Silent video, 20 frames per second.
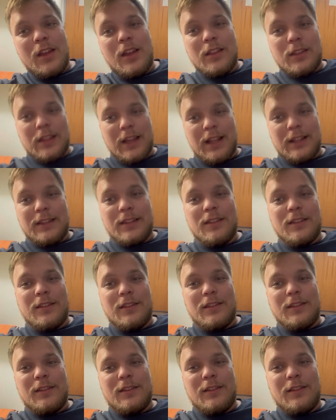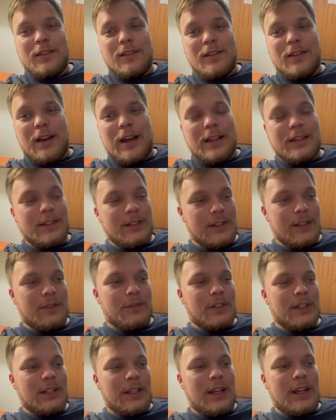that I
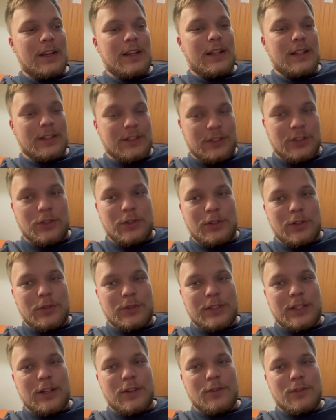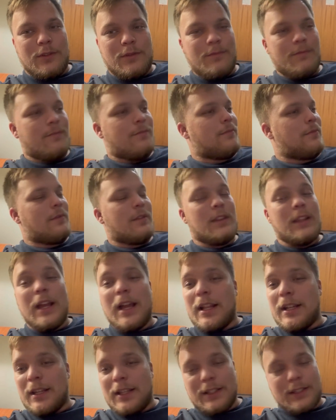delivered late and there's no load down.
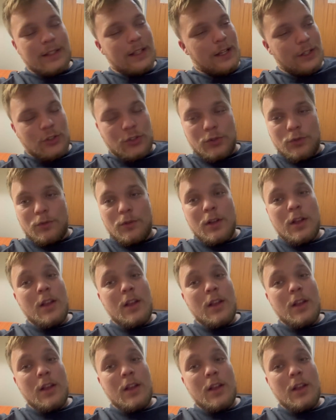That is not true.